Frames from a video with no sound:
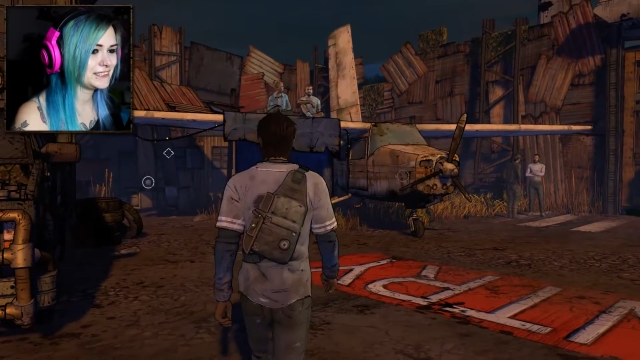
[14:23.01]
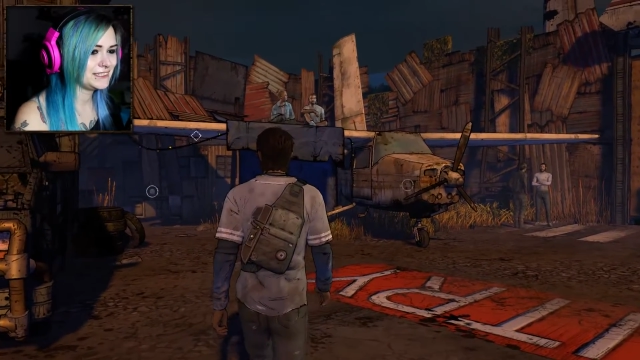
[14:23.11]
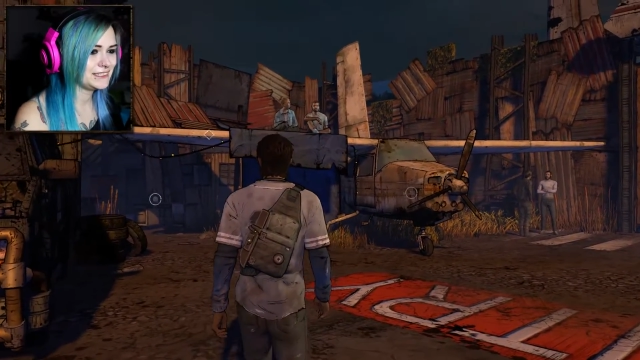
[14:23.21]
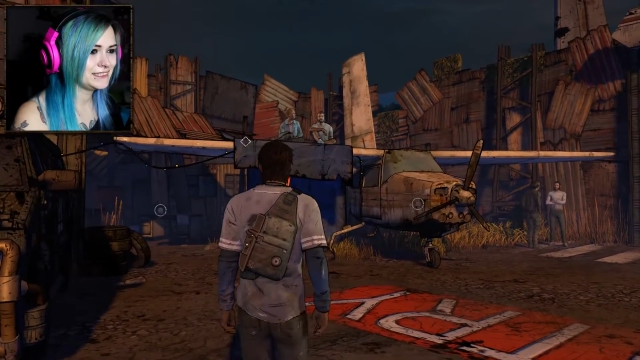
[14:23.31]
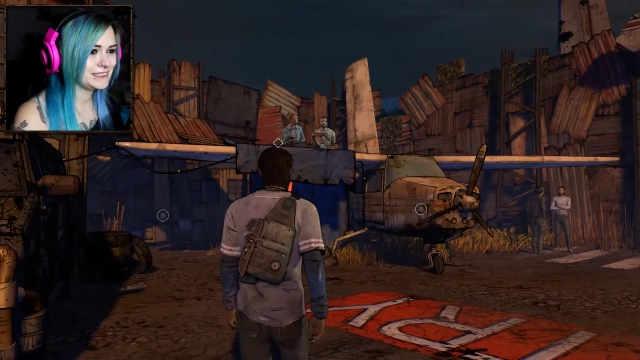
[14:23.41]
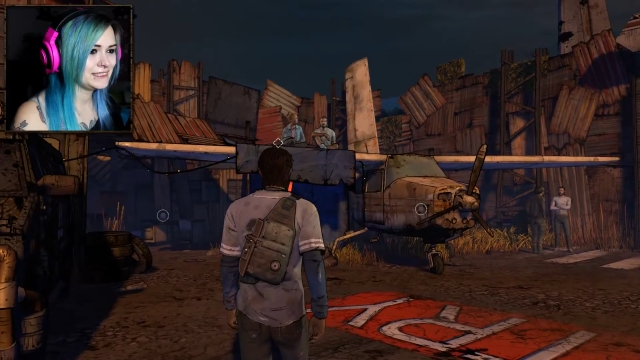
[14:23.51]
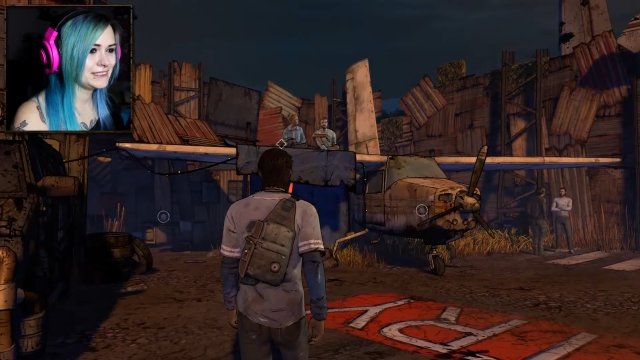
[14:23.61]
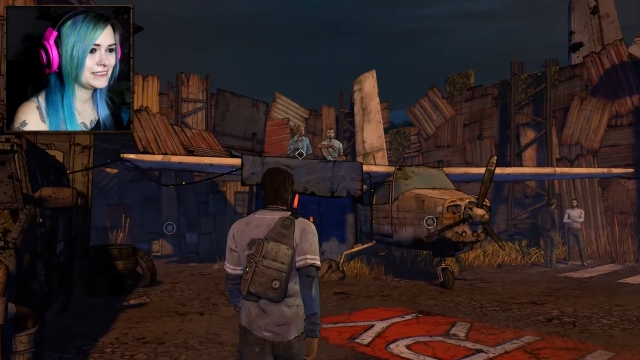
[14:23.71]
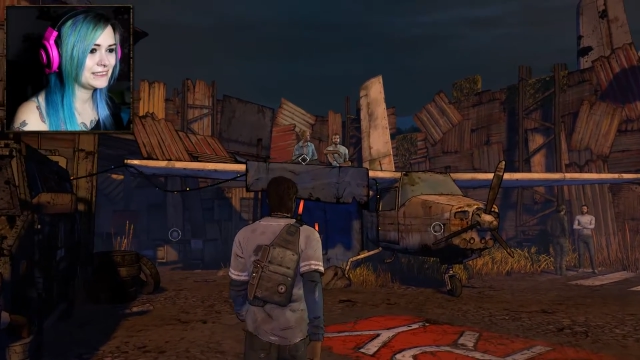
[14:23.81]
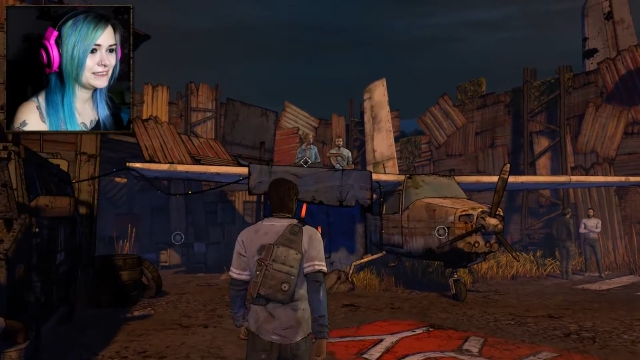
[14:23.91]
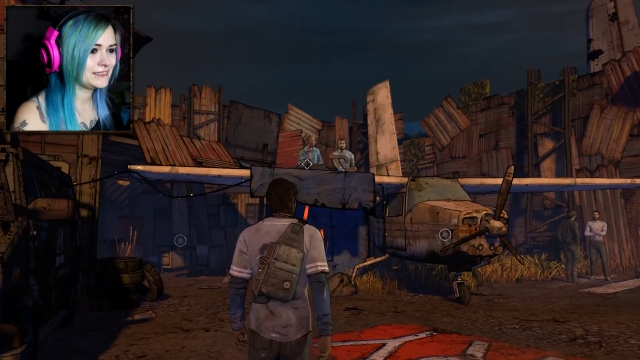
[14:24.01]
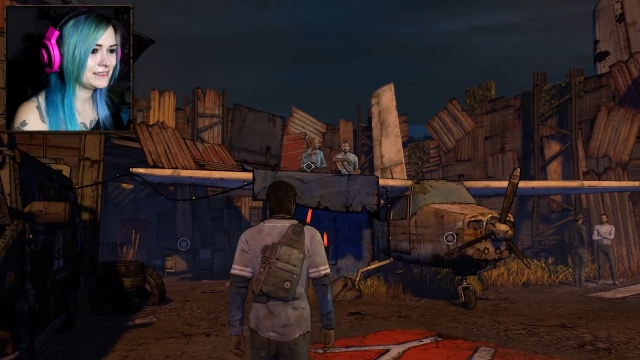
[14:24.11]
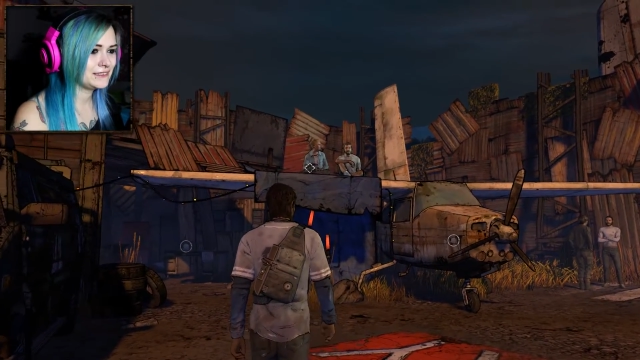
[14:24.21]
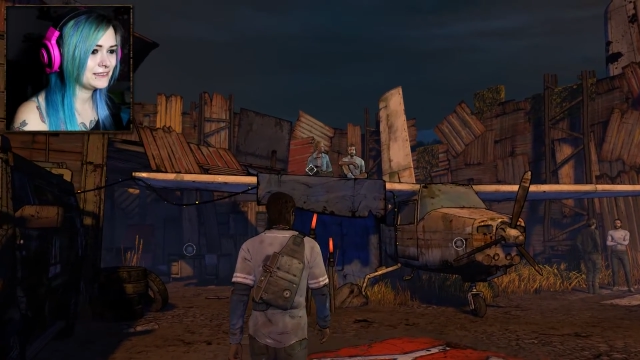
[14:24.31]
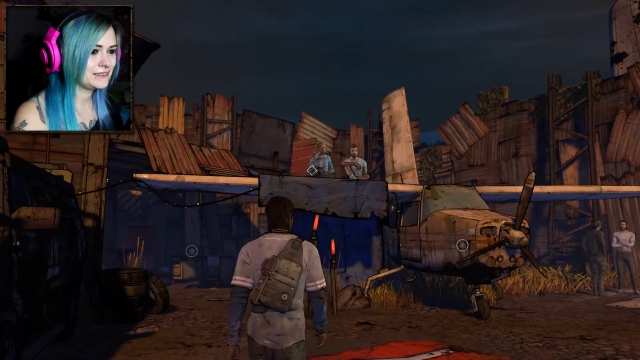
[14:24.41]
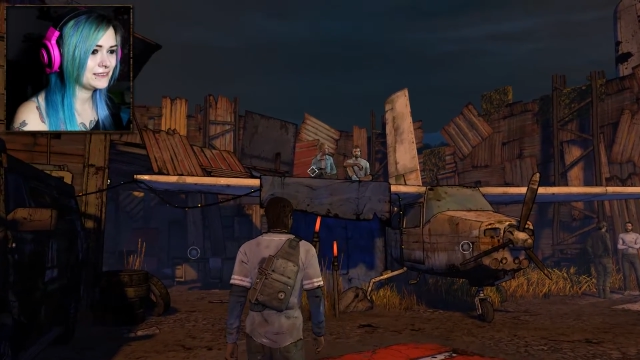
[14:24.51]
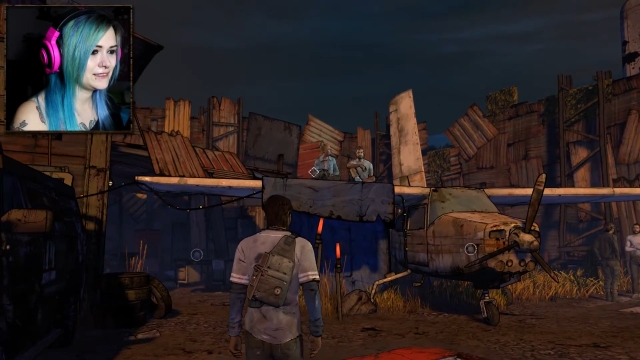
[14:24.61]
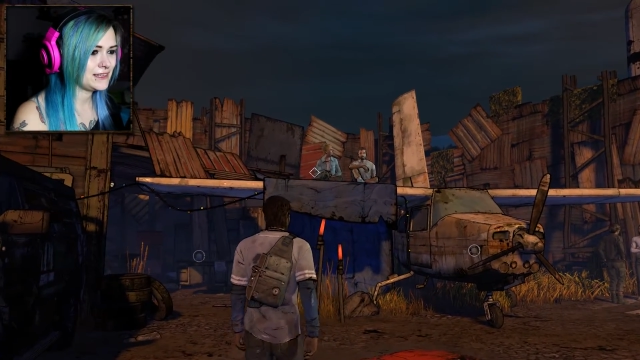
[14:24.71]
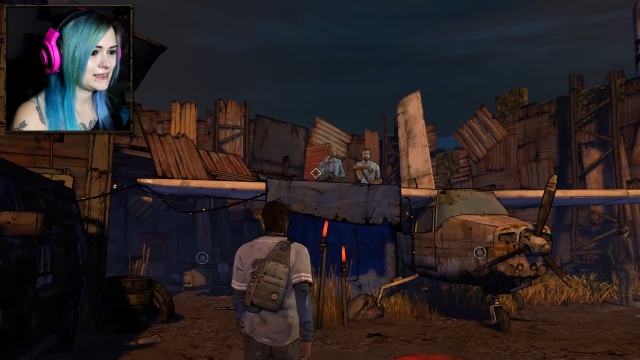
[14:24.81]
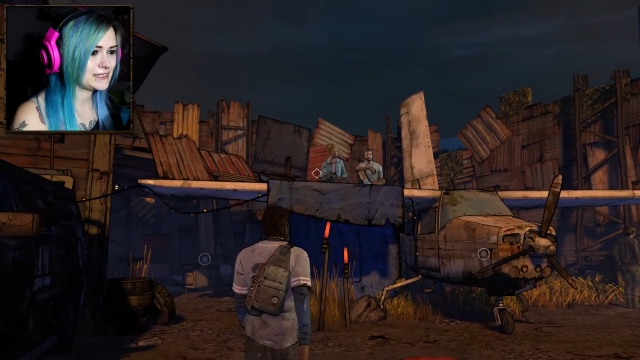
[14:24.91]
That
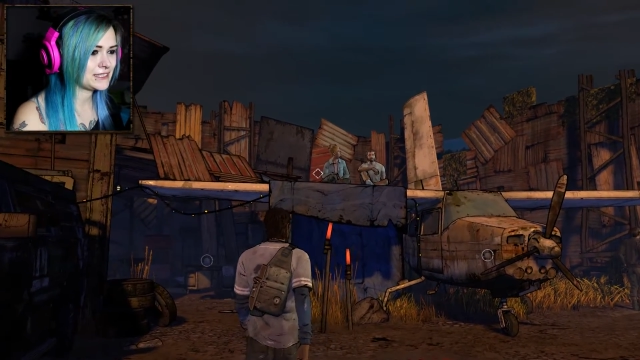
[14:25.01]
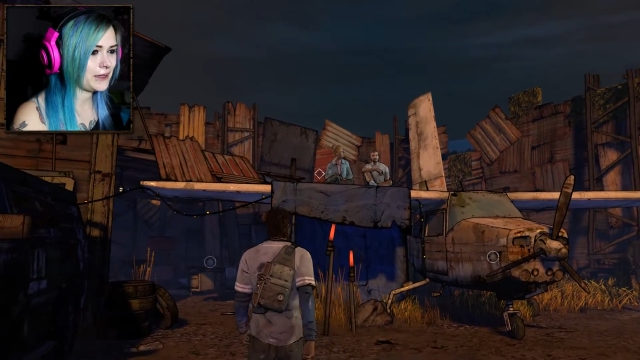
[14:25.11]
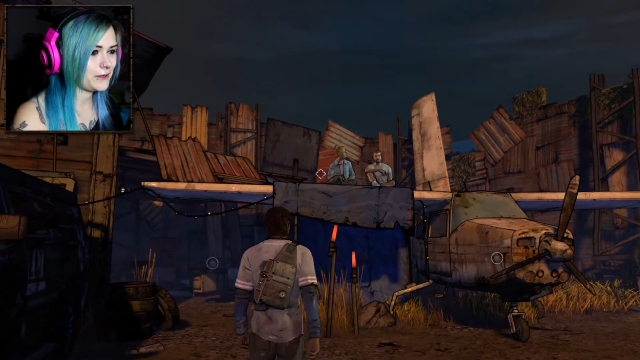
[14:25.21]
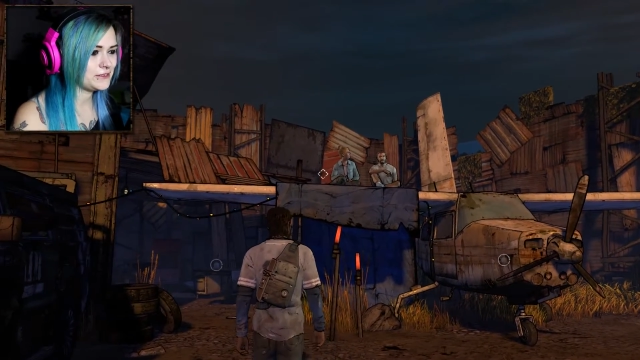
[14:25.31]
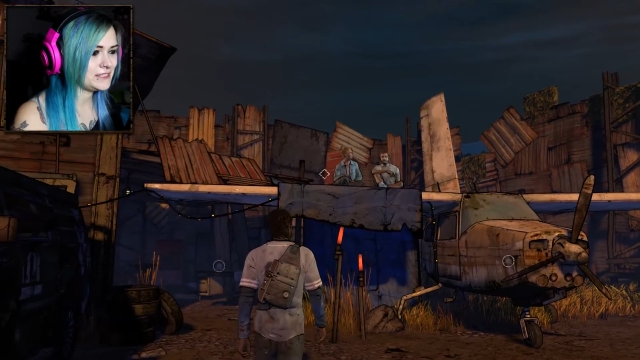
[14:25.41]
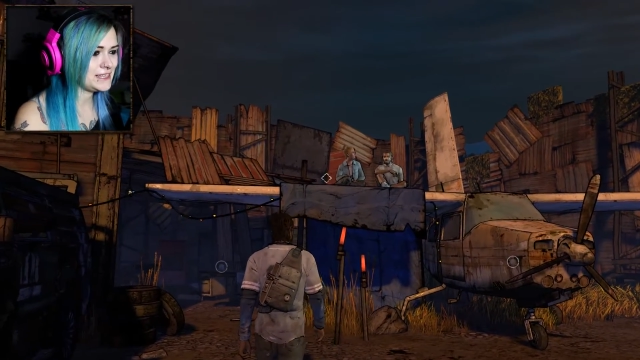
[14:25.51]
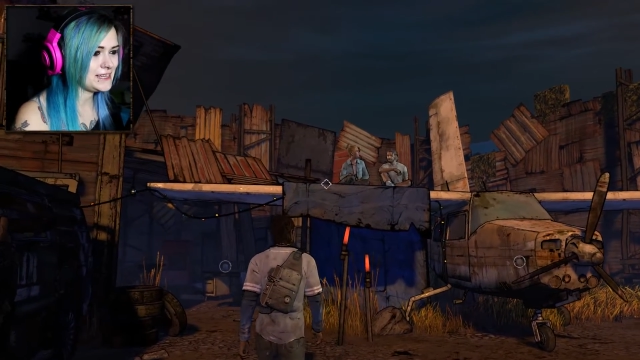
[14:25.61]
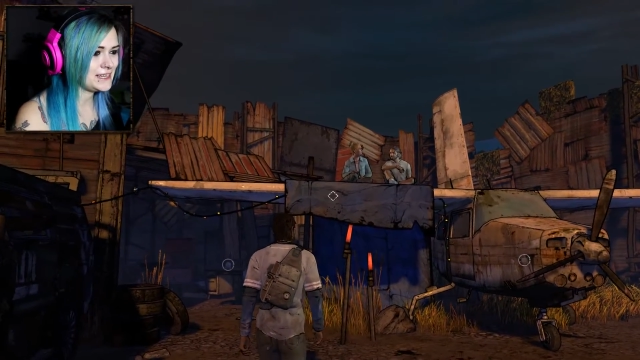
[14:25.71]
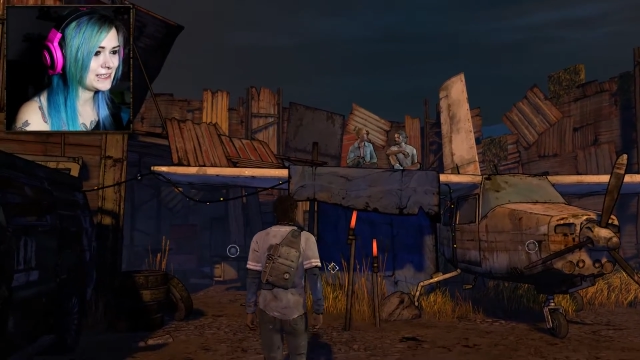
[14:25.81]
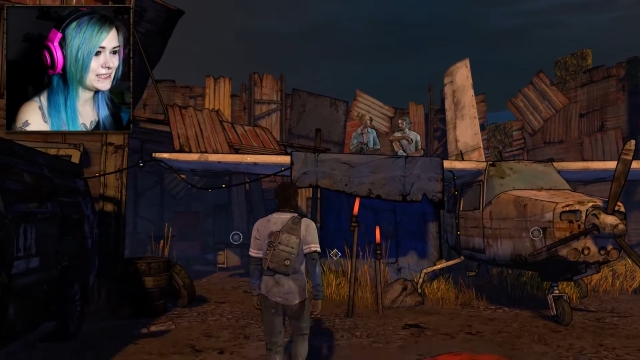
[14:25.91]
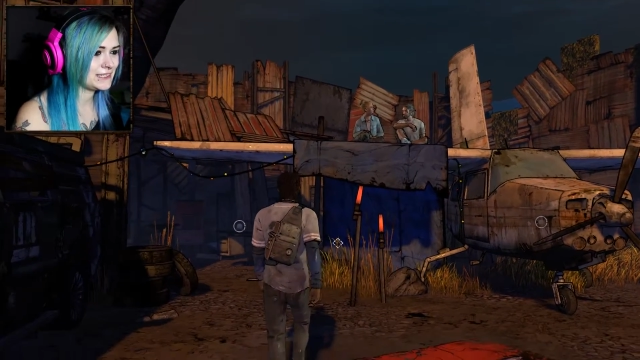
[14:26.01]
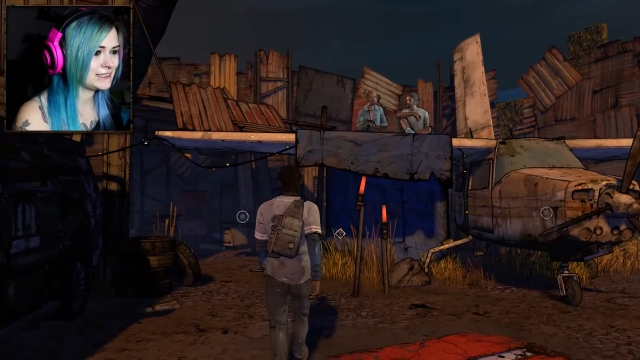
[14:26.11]
looks cozy.